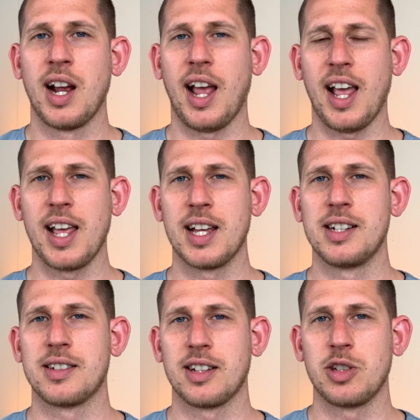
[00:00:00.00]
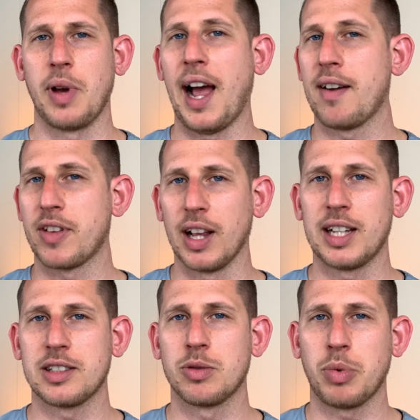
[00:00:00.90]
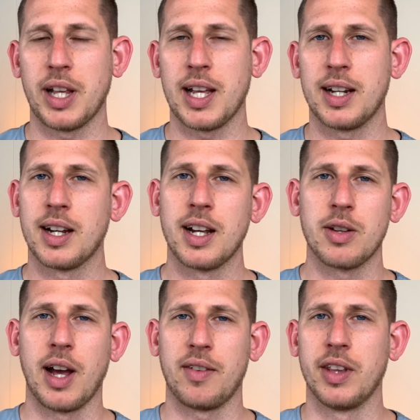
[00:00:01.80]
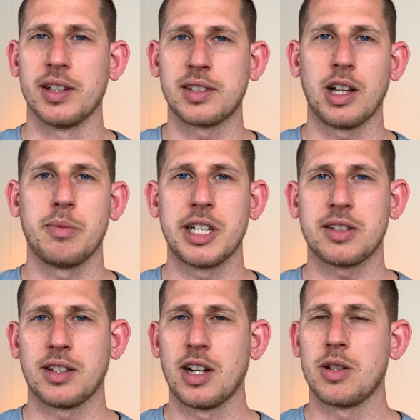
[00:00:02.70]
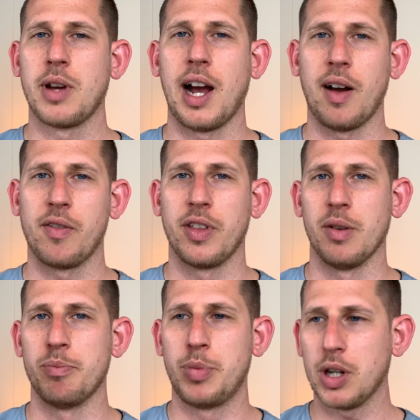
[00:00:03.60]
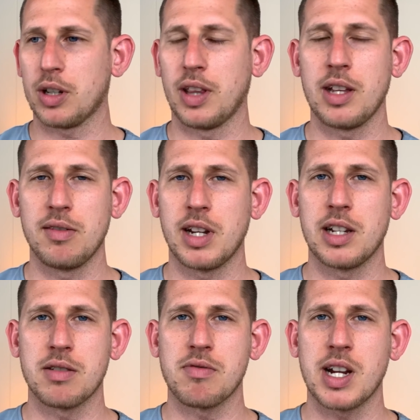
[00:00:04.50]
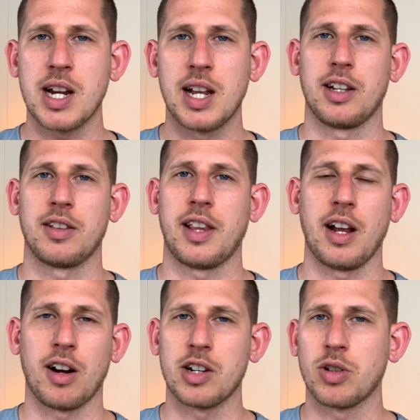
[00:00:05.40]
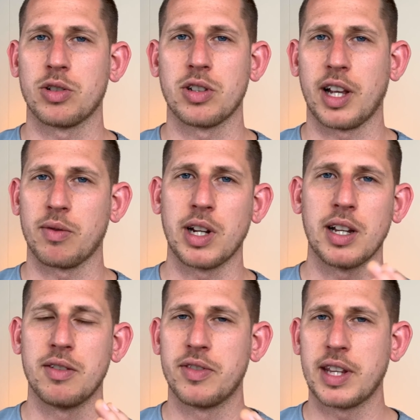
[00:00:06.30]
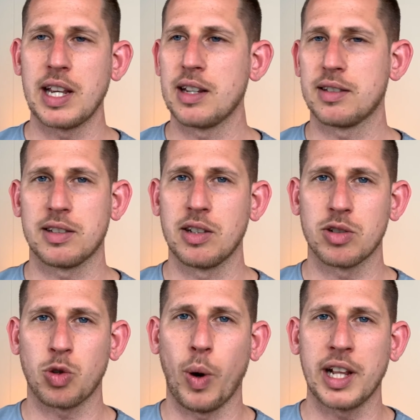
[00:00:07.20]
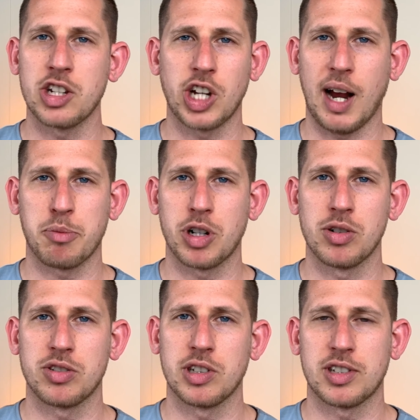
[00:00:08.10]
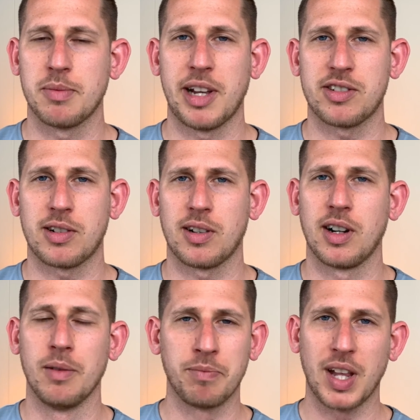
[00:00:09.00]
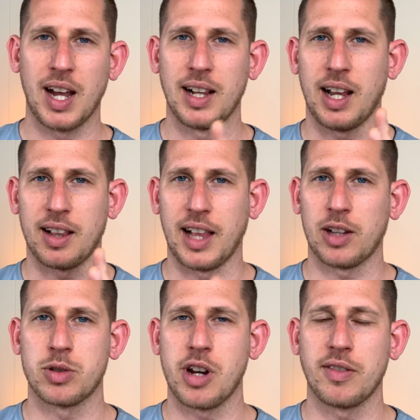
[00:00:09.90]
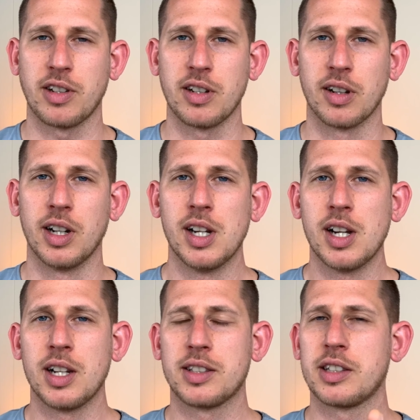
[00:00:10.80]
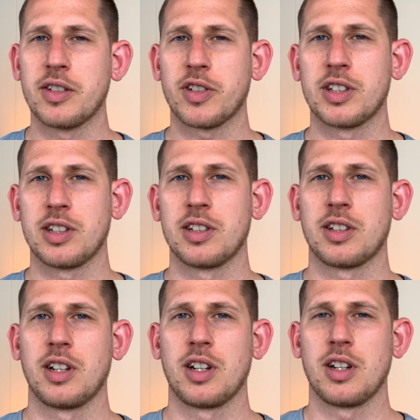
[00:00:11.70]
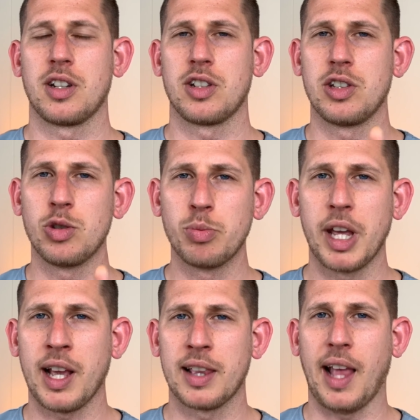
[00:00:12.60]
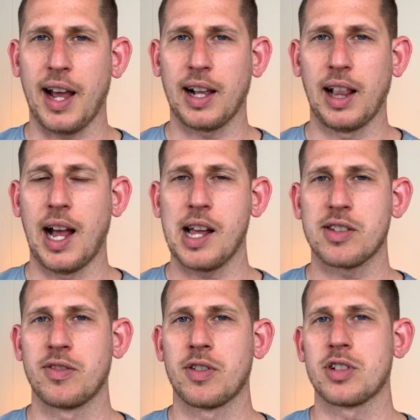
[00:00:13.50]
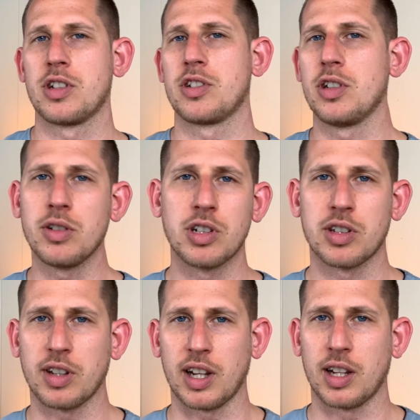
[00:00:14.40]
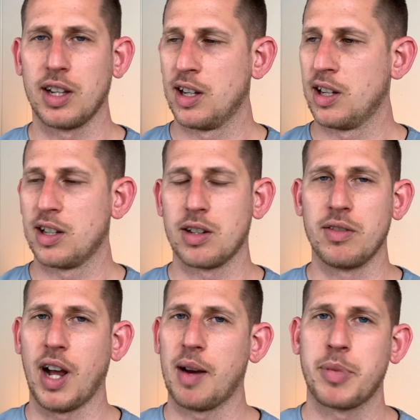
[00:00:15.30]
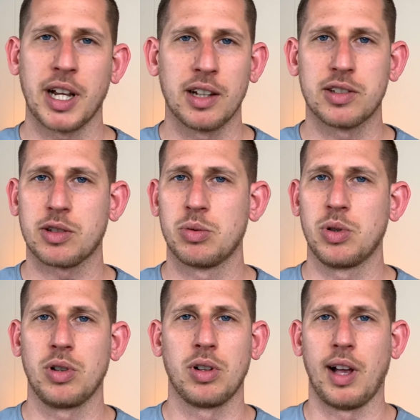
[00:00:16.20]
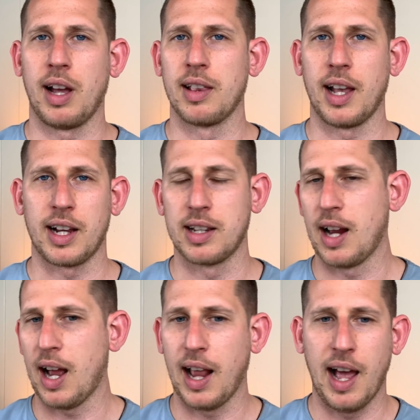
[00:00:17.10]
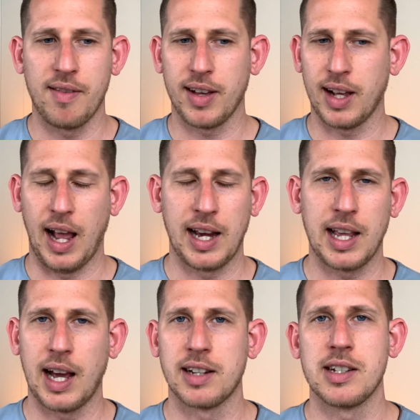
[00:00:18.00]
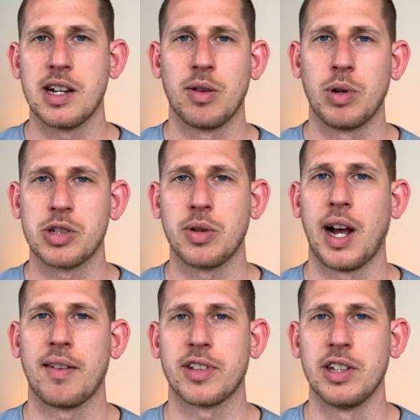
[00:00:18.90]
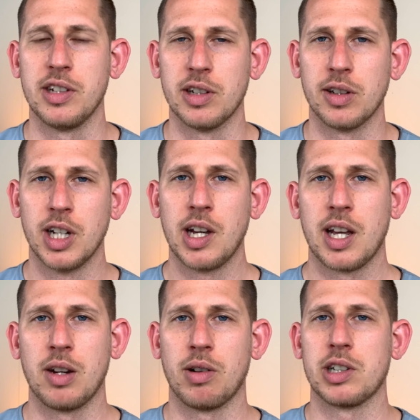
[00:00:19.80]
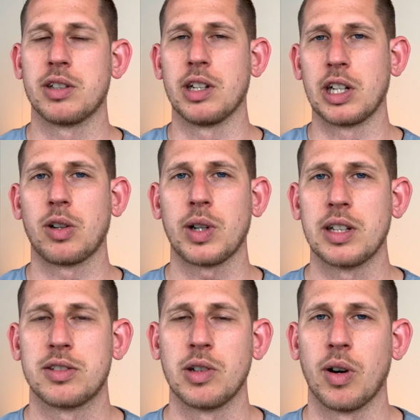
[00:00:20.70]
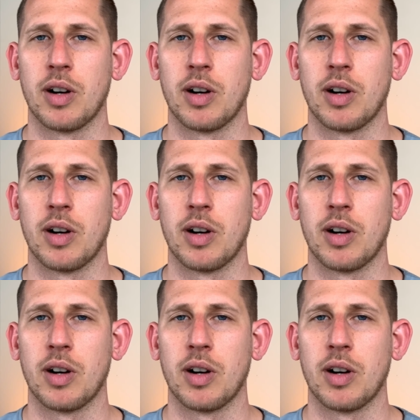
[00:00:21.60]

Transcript: and you have the lessons plan, you have the syllabus, you have the book that you need to read. They already told you like read these, 20 chapters this semester, and like that's what you have to do. The difference is you being in that class versus you just like, not being in school and like not having any idea what you have to do in order to increase your